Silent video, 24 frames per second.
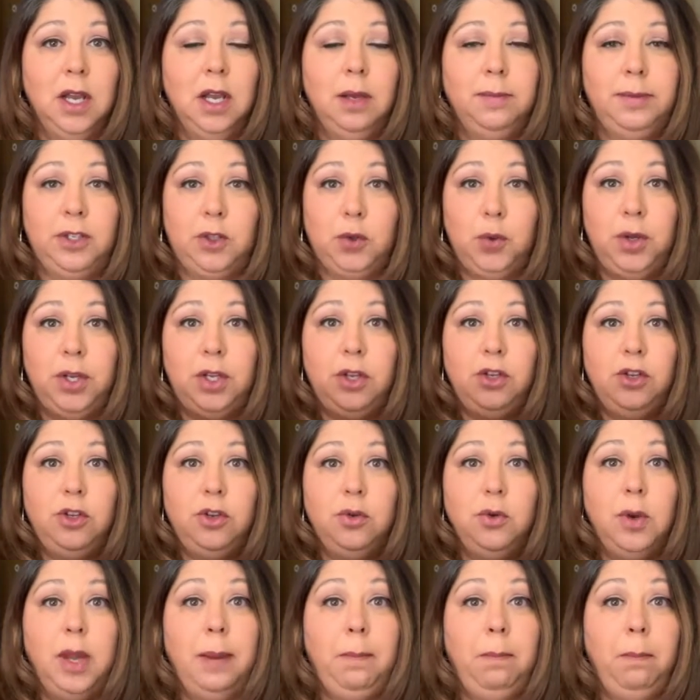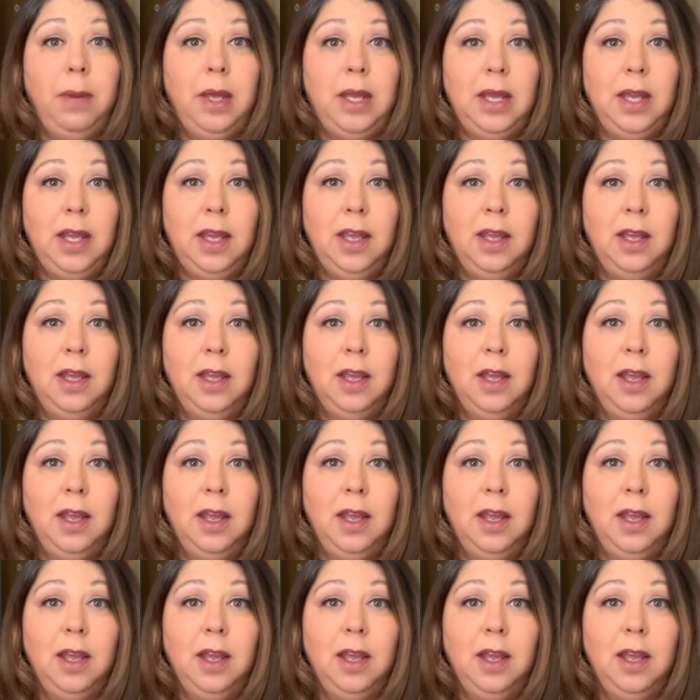between you and me.